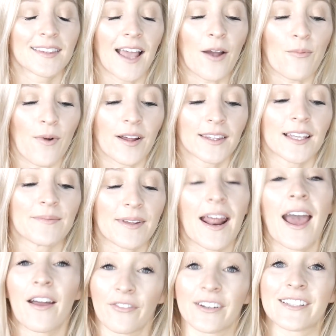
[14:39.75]
I want them in
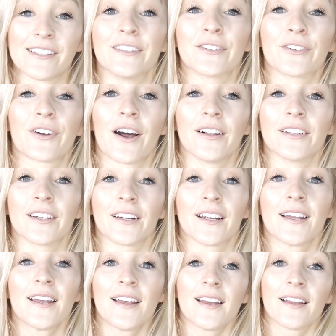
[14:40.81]
every single color.
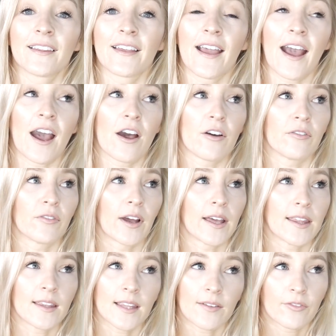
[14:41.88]
They have, I
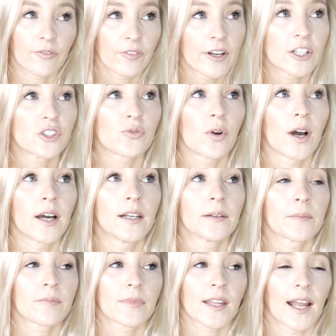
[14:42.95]
think they have a fringe one
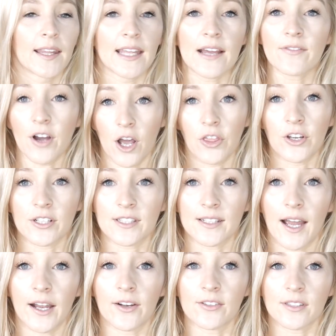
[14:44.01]
and they have other
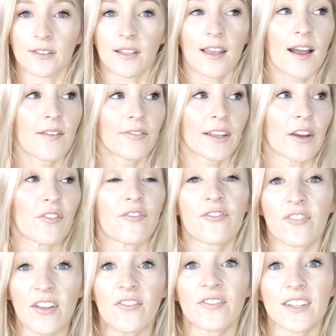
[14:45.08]
styles. They have like
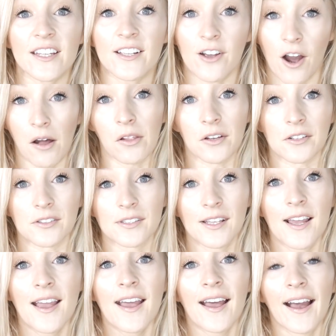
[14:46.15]
fifty colors.
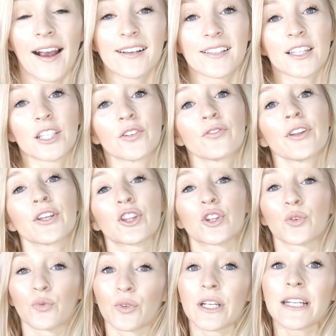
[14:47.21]
I sat there for like
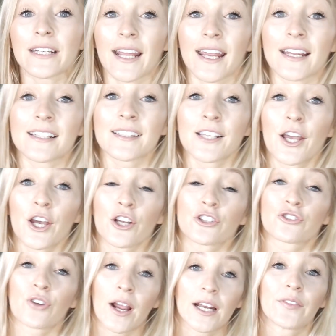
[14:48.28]
three days
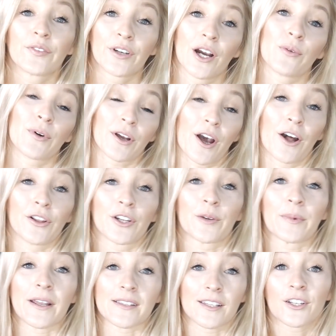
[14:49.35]
trying to figure out what color
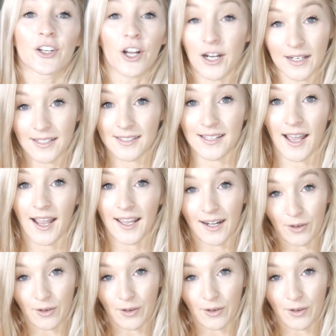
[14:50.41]
because I couldn't decide.